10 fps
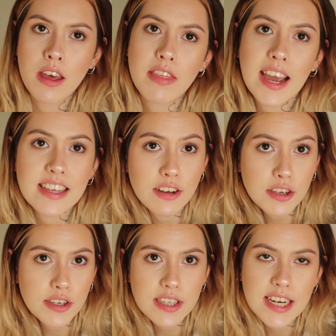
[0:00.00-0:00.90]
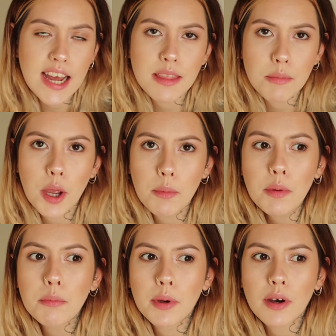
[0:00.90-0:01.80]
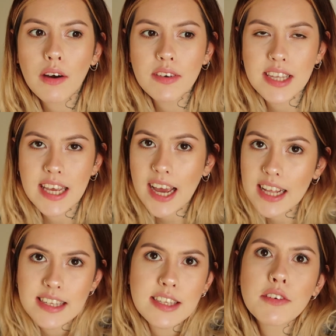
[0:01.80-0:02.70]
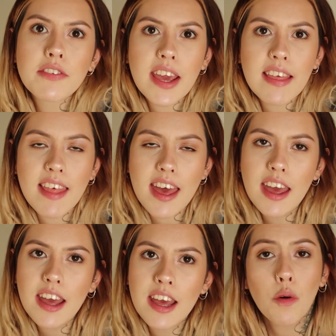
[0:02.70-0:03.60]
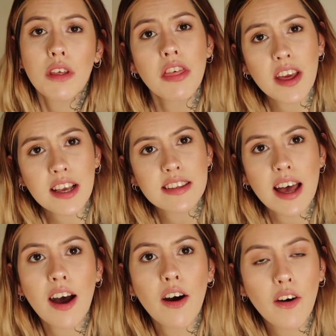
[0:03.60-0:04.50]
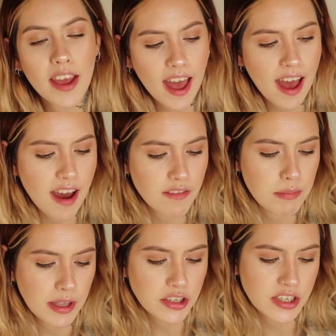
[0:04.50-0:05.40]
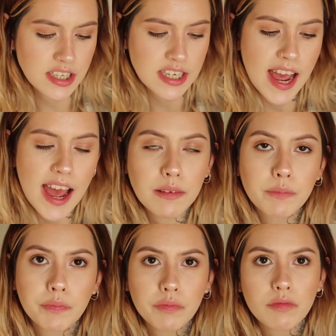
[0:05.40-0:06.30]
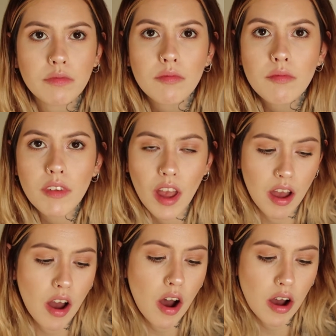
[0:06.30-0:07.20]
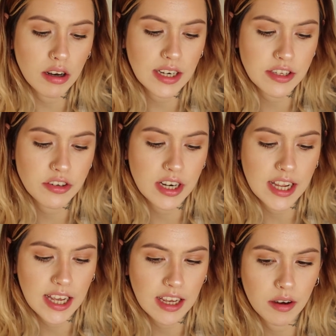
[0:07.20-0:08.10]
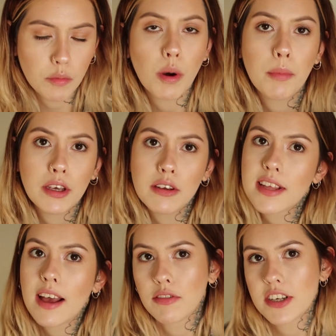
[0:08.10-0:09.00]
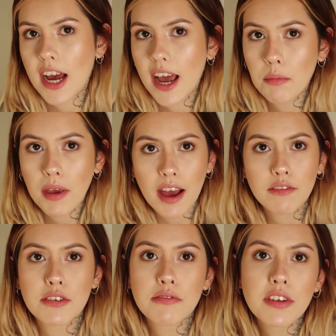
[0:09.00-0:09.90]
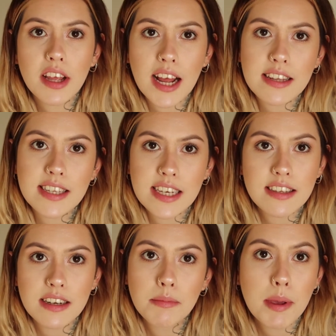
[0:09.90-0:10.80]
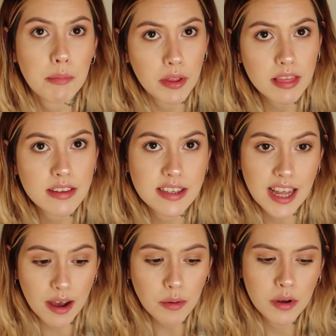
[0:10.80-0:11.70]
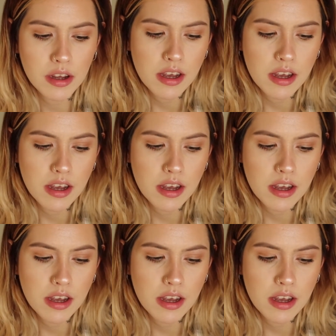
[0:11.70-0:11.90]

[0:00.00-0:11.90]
that he's not using it at the moment, but obviously he can still fit in there. All the things that I have mentioned today are literally what we use every day, and we have done for the last 6 and a bit months now.